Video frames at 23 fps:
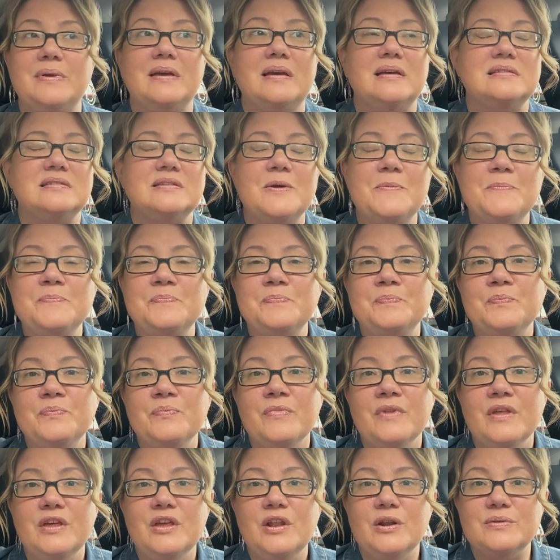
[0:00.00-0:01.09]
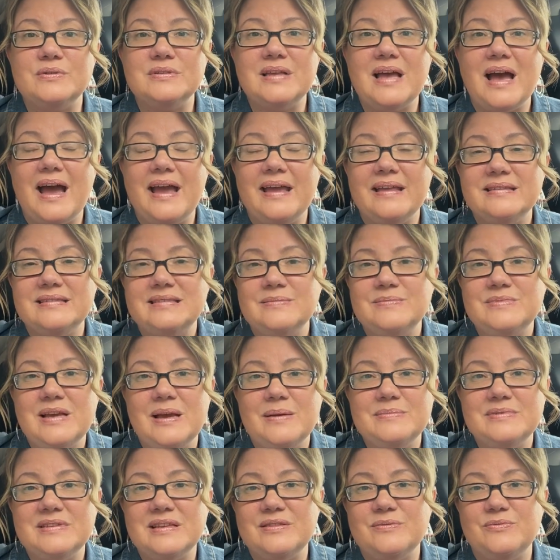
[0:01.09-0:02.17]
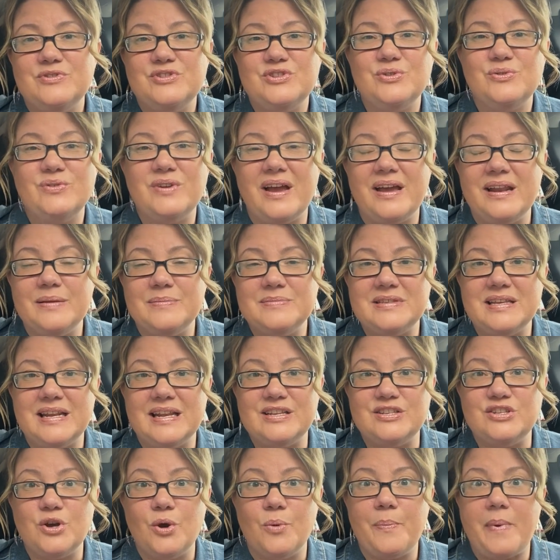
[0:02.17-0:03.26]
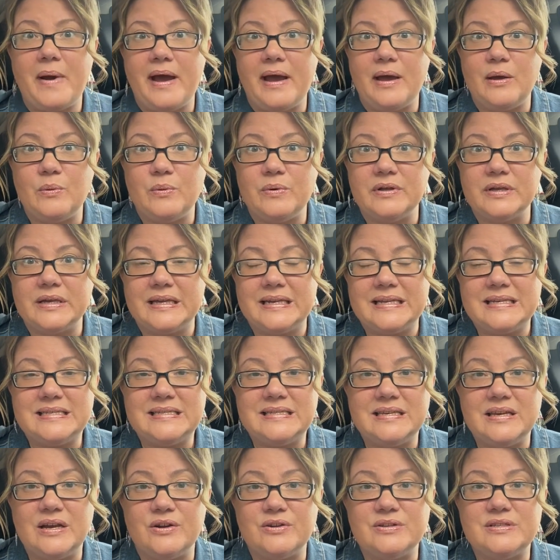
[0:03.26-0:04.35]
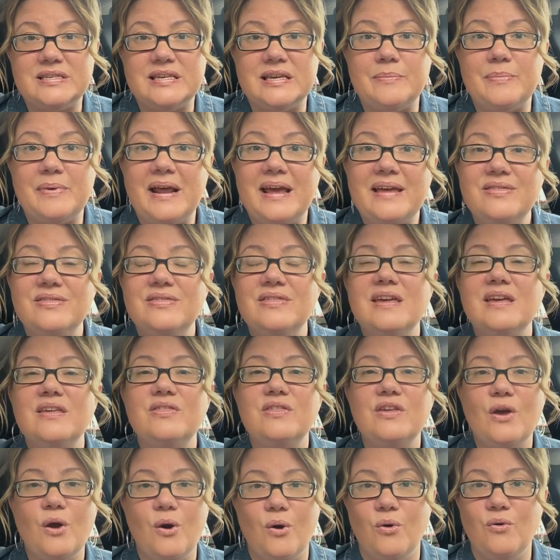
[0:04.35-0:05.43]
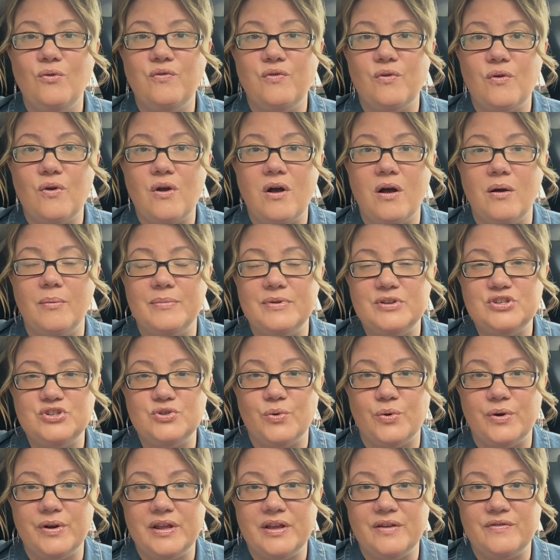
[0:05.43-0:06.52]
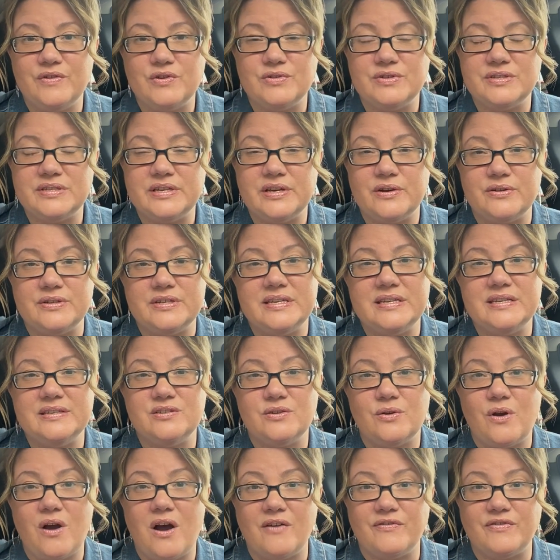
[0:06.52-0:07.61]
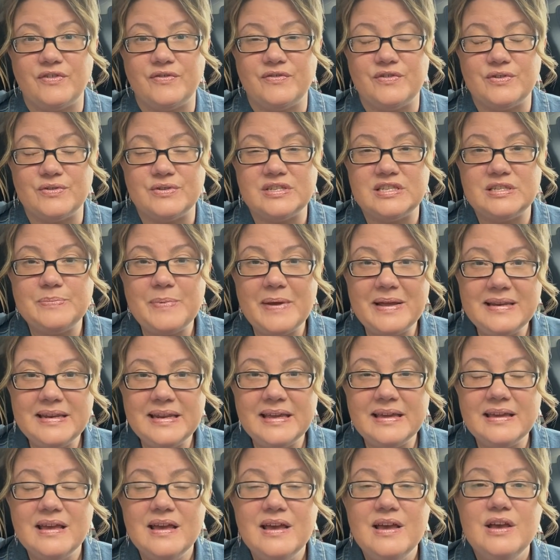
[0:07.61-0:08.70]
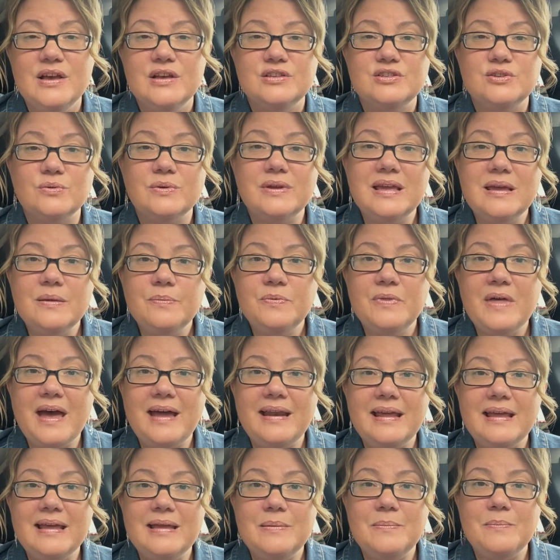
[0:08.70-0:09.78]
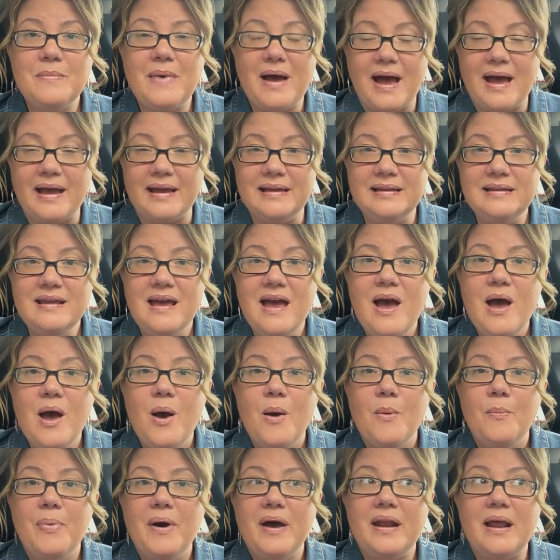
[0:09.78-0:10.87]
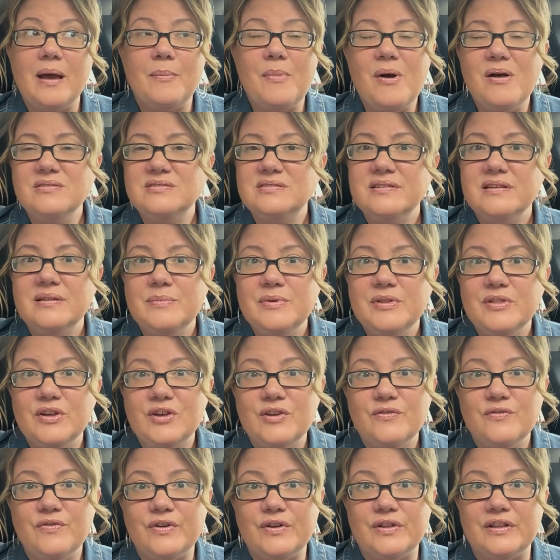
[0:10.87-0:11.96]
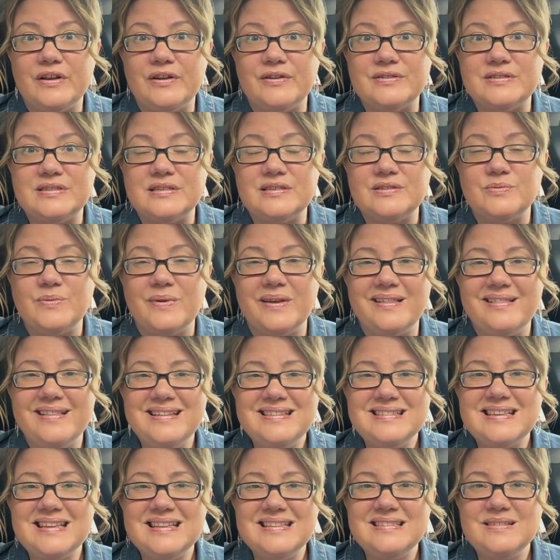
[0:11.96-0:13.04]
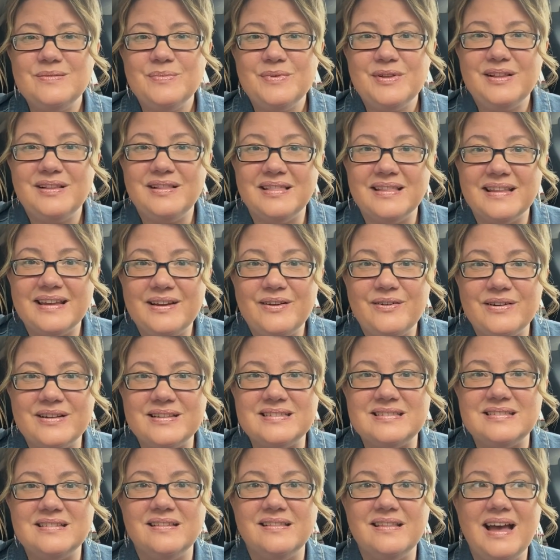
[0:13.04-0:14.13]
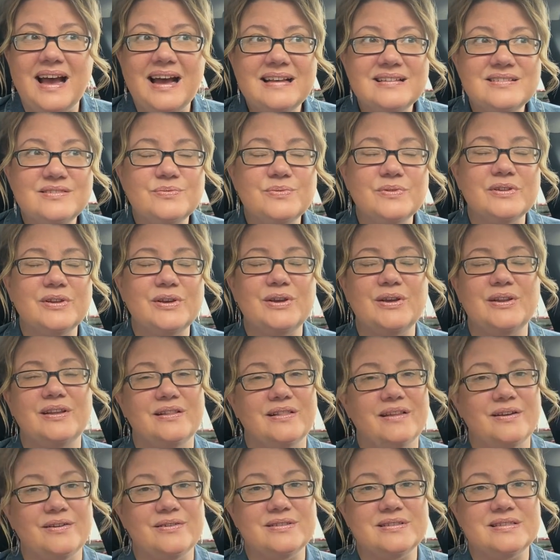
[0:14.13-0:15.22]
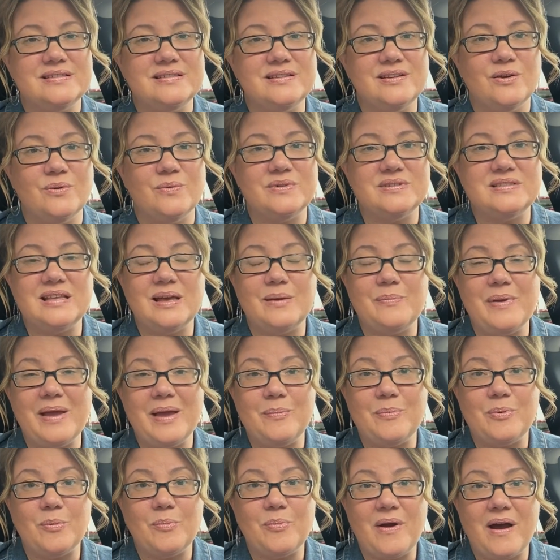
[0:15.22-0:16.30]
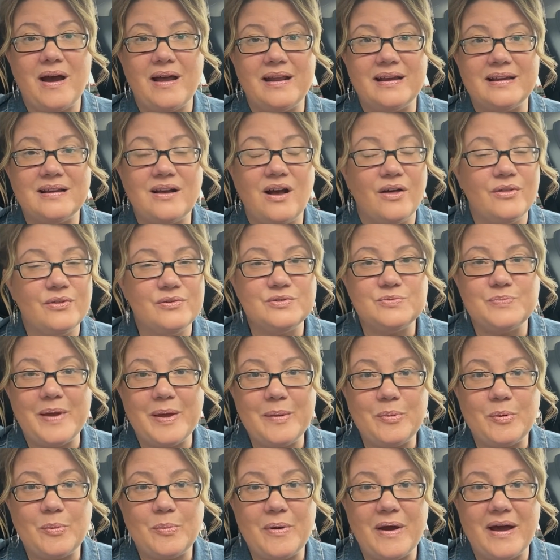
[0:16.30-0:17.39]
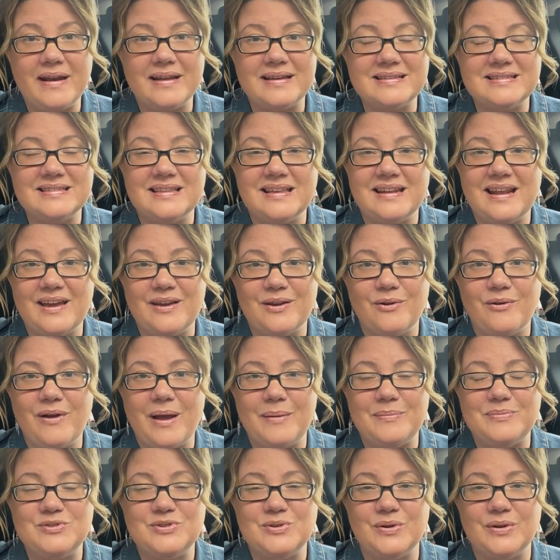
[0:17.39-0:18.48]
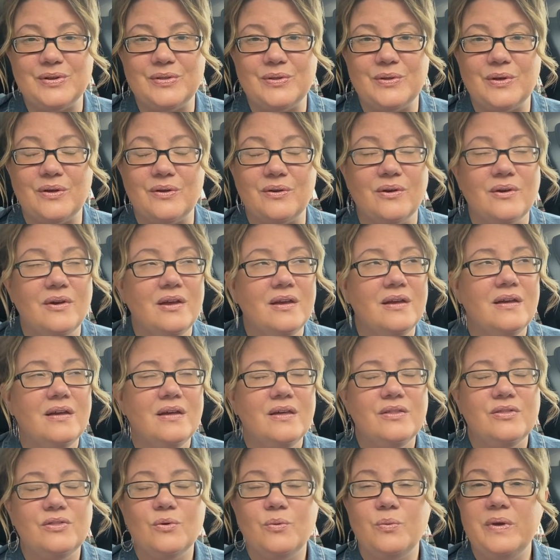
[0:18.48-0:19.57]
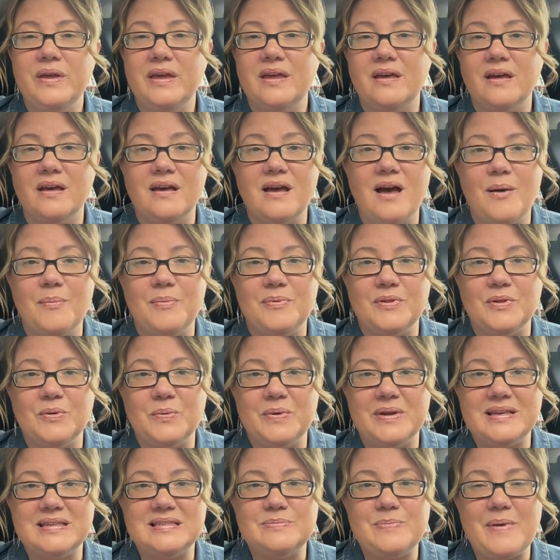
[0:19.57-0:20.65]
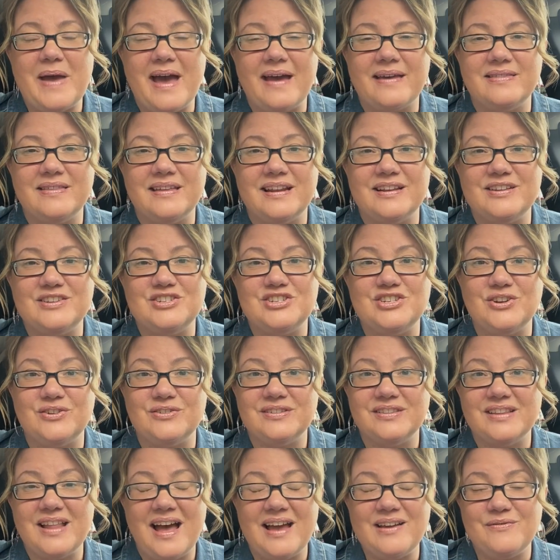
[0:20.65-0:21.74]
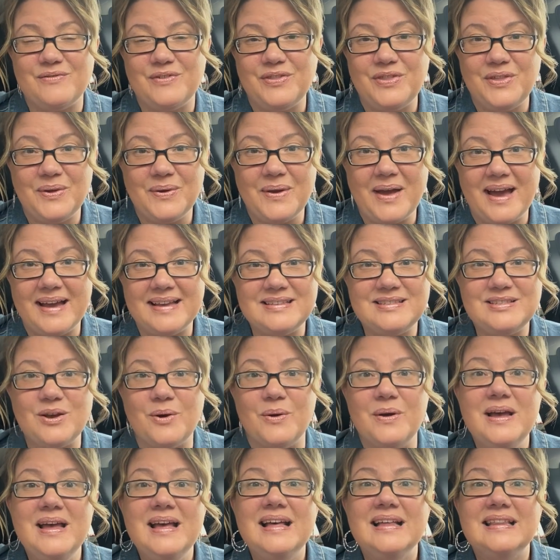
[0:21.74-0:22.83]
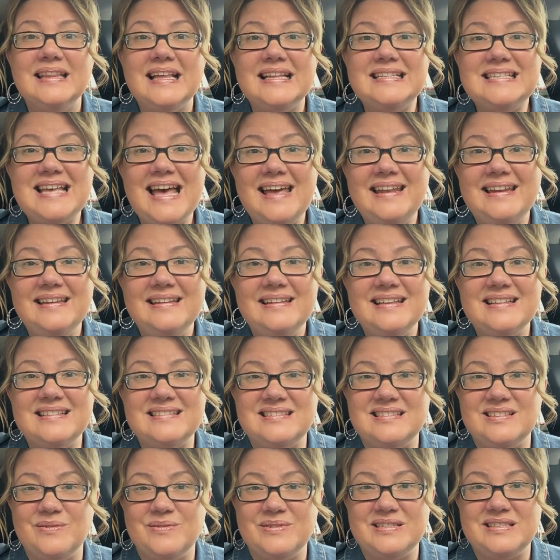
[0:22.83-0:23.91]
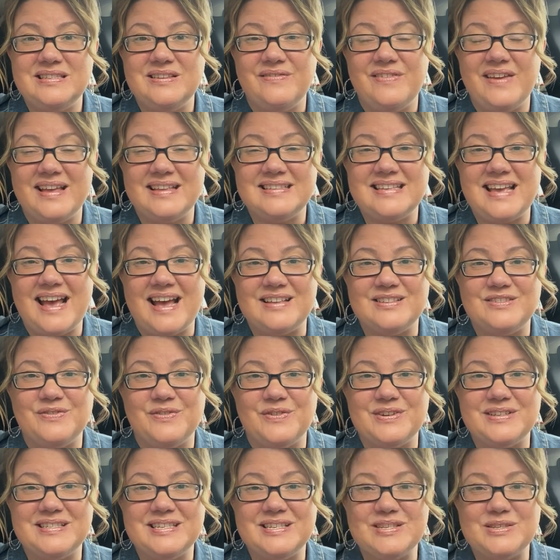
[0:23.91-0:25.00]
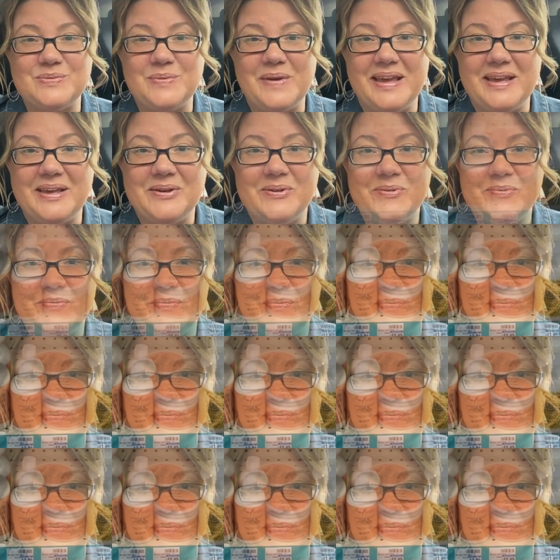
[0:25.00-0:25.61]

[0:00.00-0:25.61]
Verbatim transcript: because you know, I sometimes certain items that I don't buy, will get a CRT, but I think the overall majority of your CRTs are off of your spending. So keep that in mind. But I'm also gonna be looking for clearance this week. Let's get some clearance. The last really good clearance deal was that paper product, all those paper products that I grabbed during the, the week a couple of weeks back that I shared live with you guys. So let's head in and see what CVS has for us this week.